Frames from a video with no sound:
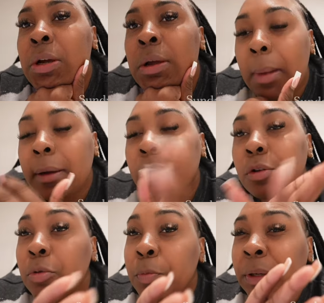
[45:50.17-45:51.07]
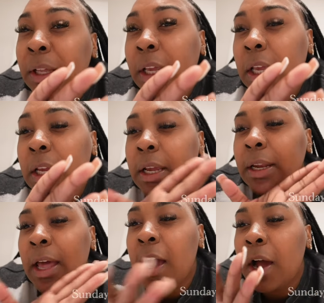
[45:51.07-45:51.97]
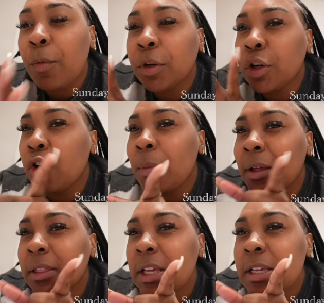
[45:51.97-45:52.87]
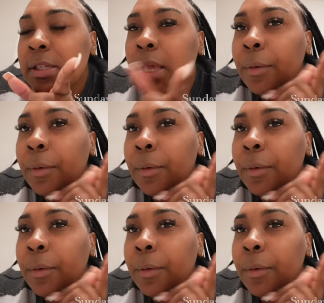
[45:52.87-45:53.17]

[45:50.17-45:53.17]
My new plan and how I want to go about things,